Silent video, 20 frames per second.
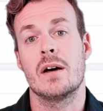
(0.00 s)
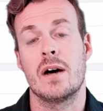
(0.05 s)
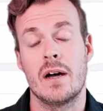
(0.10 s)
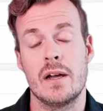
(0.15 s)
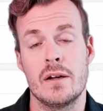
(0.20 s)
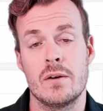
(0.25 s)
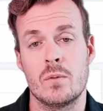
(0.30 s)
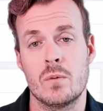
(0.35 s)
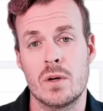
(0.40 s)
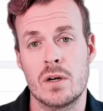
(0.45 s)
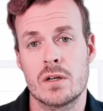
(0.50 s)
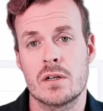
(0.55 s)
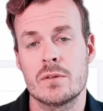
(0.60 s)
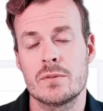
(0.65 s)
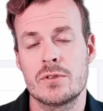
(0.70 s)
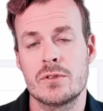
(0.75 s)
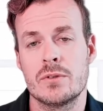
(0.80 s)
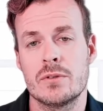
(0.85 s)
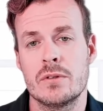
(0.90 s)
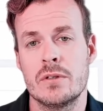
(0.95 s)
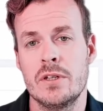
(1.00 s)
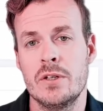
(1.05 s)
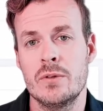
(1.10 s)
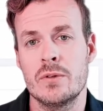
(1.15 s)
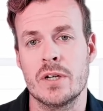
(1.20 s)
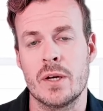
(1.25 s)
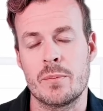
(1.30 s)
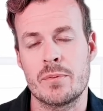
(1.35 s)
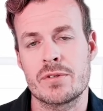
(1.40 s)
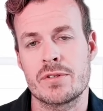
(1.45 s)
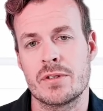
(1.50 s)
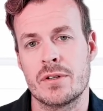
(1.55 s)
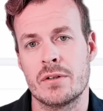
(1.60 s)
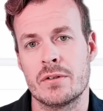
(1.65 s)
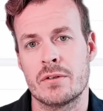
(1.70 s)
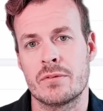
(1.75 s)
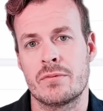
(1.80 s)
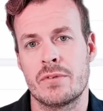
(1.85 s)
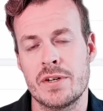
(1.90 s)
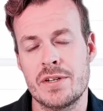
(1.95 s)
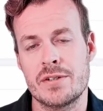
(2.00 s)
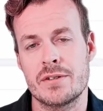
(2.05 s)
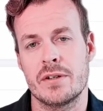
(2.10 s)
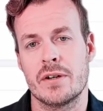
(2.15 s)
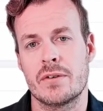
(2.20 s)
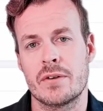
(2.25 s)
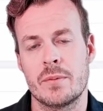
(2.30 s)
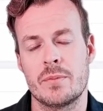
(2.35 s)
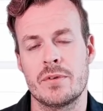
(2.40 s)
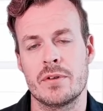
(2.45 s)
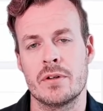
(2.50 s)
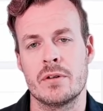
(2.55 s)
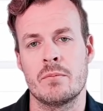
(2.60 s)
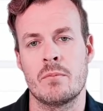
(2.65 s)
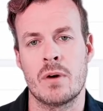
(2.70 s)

Hi and welcome to a new episode of Richer in Crypto.